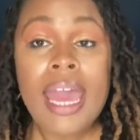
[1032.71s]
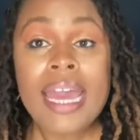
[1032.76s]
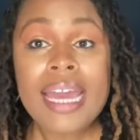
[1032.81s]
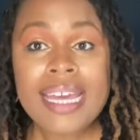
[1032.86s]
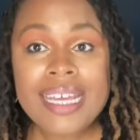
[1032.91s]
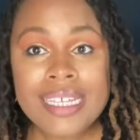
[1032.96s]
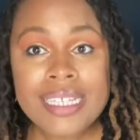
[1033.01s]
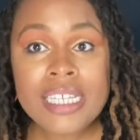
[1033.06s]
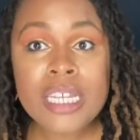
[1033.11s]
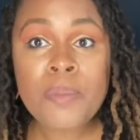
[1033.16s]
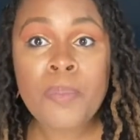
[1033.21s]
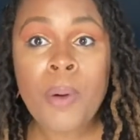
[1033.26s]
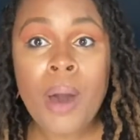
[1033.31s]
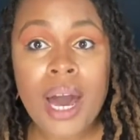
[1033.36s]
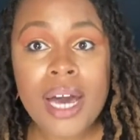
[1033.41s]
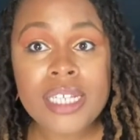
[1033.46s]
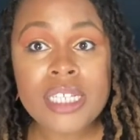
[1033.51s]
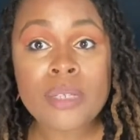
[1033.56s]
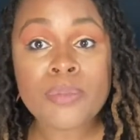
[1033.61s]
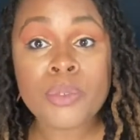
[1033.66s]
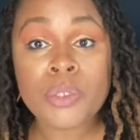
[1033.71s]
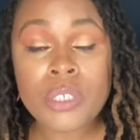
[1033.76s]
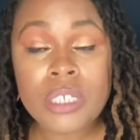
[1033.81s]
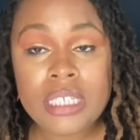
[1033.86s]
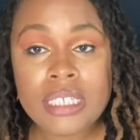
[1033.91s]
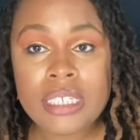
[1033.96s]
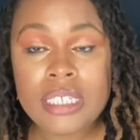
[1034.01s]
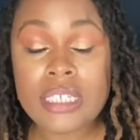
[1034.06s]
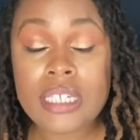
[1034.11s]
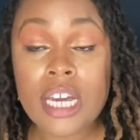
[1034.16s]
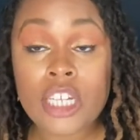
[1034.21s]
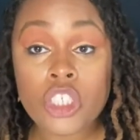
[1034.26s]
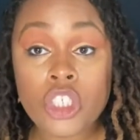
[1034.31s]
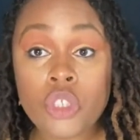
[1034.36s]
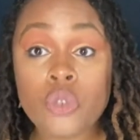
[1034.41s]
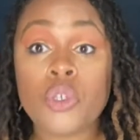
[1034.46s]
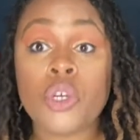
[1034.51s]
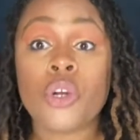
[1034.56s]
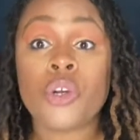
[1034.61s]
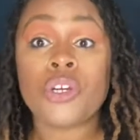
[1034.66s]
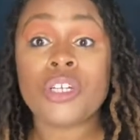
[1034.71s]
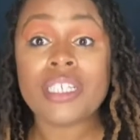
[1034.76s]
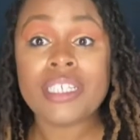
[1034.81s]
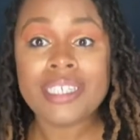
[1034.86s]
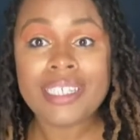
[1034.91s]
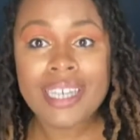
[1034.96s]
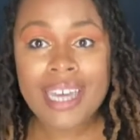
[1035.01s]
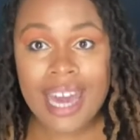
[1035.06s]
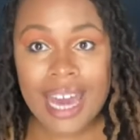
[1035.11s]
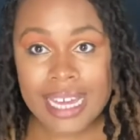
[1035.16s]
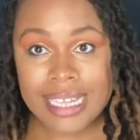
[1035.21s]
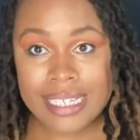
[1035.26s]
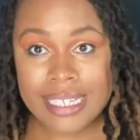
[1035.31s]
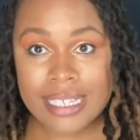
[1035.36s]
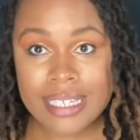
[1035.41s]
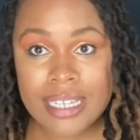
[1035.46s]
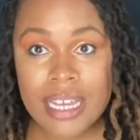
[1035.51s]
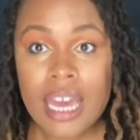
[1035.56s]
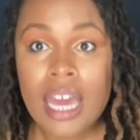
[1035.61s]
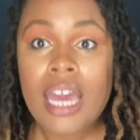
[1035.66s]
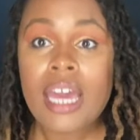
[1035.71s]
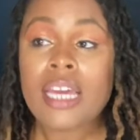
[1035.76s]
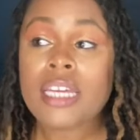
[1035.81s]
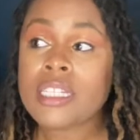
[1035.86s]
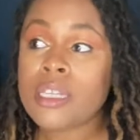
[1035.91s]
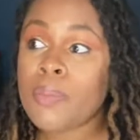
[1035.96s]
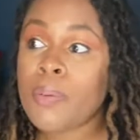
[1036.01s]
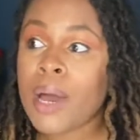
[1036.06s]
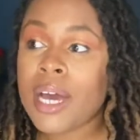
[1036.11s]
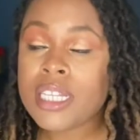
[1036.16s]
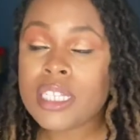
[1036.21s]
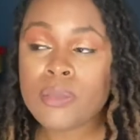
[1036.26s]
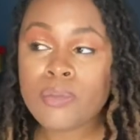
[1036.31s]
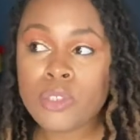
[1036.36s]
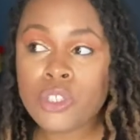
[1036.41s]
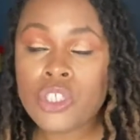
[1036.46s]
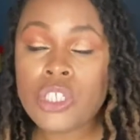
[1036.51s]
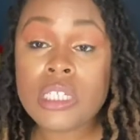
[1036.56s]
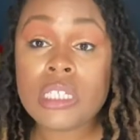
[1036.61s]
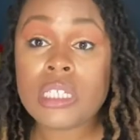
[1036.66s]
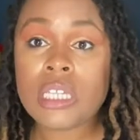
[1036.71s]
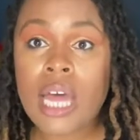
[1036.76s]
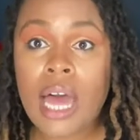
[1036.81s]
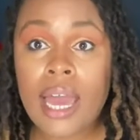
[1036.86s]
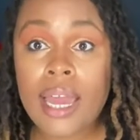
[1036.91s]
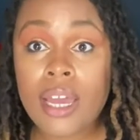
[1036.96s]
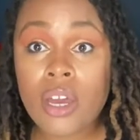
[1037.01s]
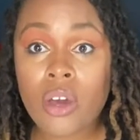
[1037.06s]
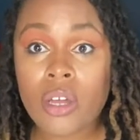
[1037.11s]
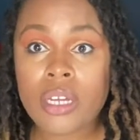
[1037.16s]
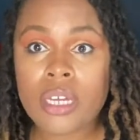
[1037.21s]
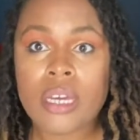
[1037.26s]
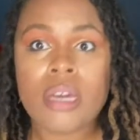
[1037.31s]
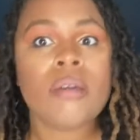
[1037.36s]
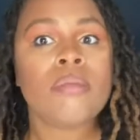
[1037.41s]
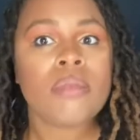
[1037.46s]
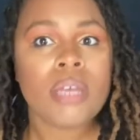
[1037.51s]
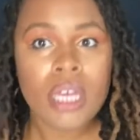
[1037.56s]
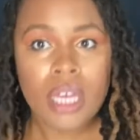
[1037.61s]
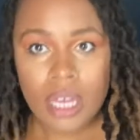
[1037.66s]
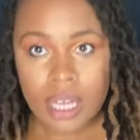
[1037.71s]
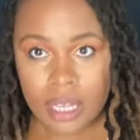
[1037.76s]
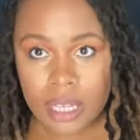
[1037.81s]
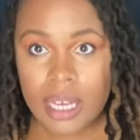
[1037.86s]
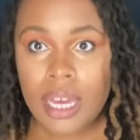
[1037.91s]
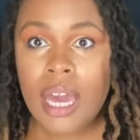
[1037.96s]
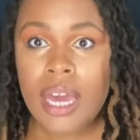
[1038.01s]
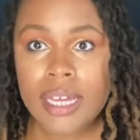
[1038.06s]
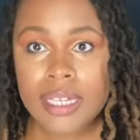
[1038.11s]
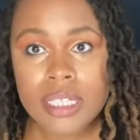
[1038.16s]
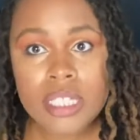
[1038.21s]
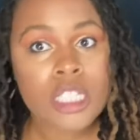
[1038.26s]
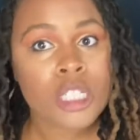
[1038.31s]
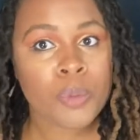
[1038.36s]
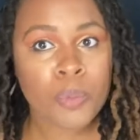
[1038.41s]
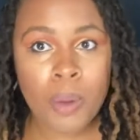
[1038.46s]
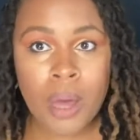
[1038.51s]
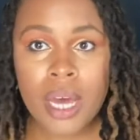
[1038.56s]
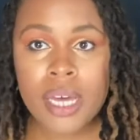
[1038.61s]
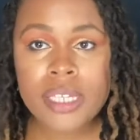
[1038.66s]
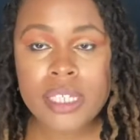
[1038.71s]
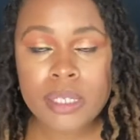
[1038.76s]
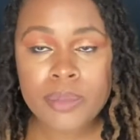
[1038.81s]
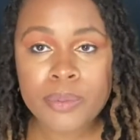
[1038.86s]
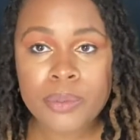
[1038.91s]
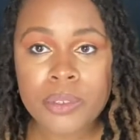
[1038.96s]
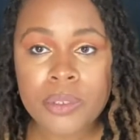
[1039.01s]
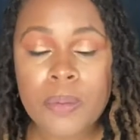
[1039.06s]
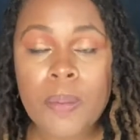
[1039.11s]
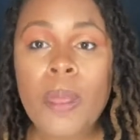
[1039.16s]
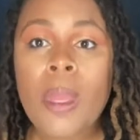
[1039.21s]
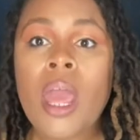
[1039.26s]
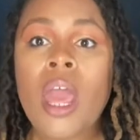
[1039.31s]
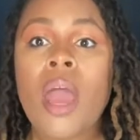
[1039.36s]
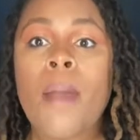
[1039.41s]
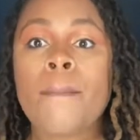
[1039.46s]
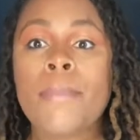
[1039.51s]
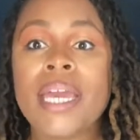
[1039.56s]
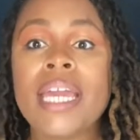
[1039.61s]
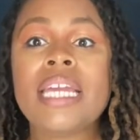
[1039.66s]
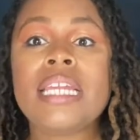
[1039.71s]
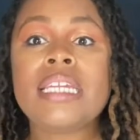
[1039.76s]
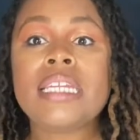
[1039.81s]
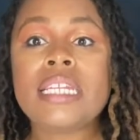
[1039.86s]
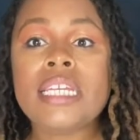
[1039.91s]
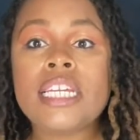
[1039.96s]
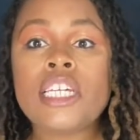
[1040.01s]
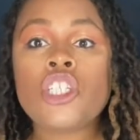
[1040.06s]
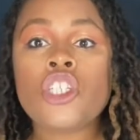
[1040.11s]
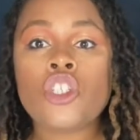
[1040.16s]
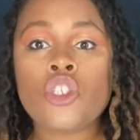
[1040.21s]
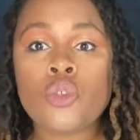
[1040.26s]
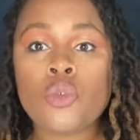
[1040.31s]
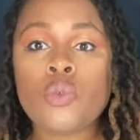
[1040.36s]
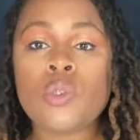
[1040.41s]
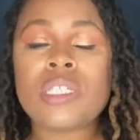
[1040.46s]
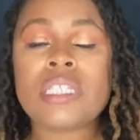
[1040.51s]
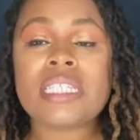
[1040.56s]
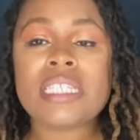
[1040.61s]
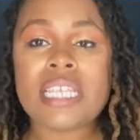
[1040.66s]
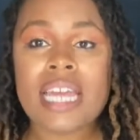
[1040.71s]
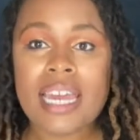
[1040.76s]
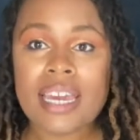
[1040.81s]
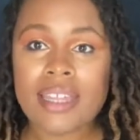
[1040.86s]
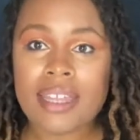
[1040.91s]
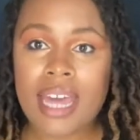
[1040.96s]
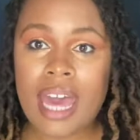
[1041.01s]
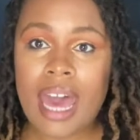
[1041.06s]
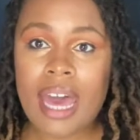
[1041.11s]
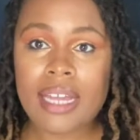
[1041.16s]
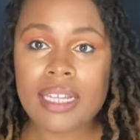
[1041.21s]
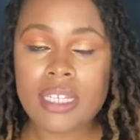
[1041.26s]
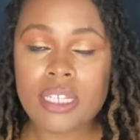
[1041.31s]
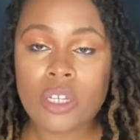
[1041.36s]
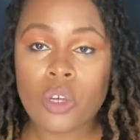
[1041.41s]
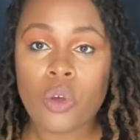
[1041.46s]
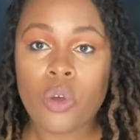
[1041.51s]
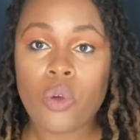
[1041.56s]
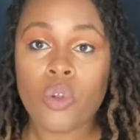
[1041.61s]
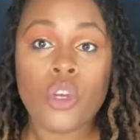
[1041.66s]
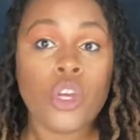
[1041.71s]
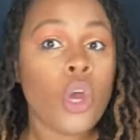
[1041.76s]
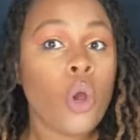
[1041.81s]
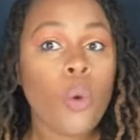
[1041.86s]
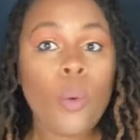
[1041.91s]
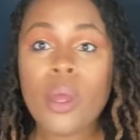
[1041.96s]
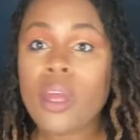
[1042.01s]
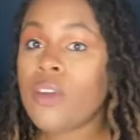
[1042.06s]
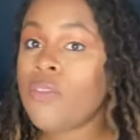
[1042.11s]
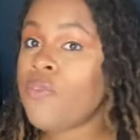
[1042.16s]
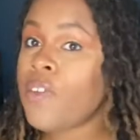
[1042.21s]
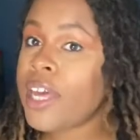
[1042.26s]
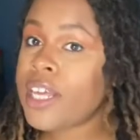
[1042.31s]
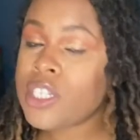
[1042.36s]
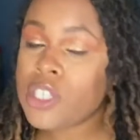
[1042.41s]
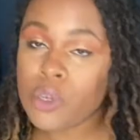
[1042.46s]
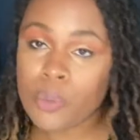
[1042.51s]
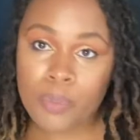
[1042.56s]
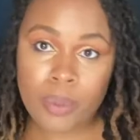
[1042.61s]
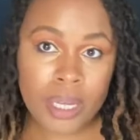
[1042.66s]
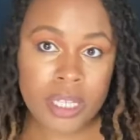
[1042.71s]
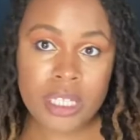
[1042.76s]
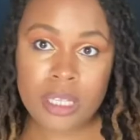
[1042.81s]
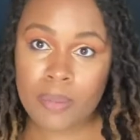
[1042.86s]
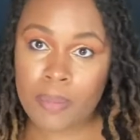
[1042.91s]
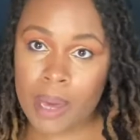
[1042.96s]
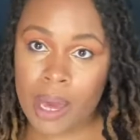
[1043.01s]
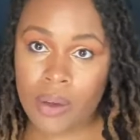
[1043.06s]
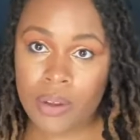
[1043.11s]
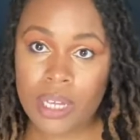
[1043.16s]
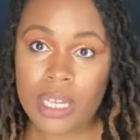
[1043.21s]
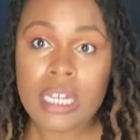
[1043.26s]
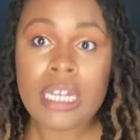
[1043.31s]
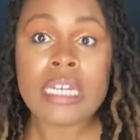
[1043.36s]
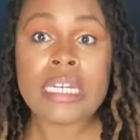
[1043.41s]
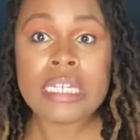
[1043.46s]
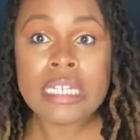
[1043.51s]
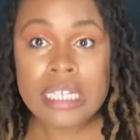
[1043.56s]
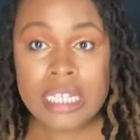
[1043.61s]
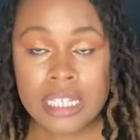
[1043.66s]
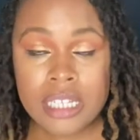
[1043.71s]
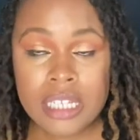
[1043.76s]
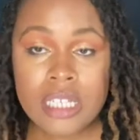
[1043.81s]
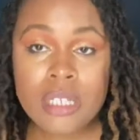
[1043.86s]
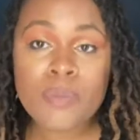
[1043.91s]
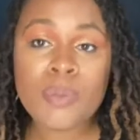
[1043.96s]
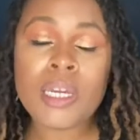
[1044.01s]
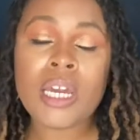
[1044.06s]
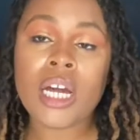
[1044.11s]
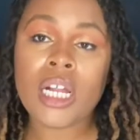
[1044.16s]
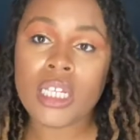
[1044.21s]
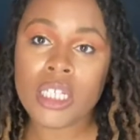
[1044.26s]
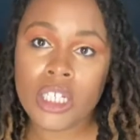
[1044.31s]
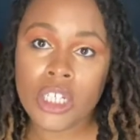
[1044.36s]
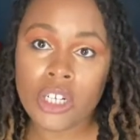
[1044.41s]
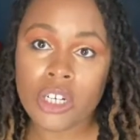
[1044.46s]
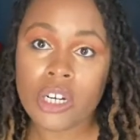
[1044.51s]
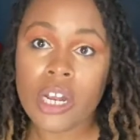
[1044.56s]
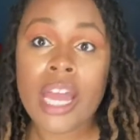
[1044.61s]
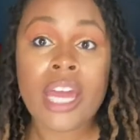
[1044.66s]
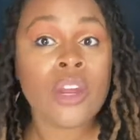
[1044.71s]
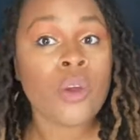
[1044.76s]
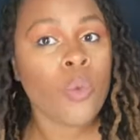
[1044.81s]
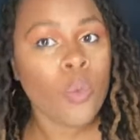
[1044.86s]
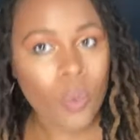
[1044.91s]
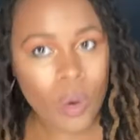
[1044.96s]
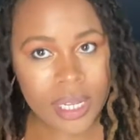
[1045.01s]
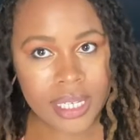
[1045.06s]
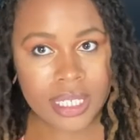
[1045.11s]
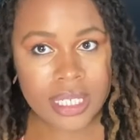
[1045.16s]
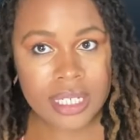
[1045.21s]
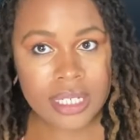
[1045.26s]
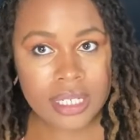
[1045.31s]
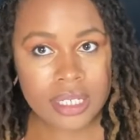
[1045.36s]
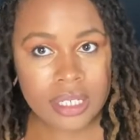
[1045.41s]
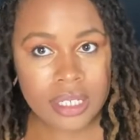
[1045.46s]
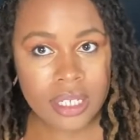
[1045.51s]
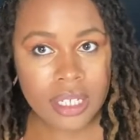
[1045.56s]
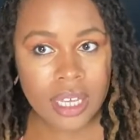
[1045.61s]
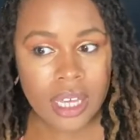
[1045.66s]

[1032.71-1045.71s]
Is it possible he did not shoot her? Yes. Is it possible she's lying on him? Yes, it's possible. But he needs to say that. No ifs, ands, or buts about it. It needs to be clear, and it wasn't.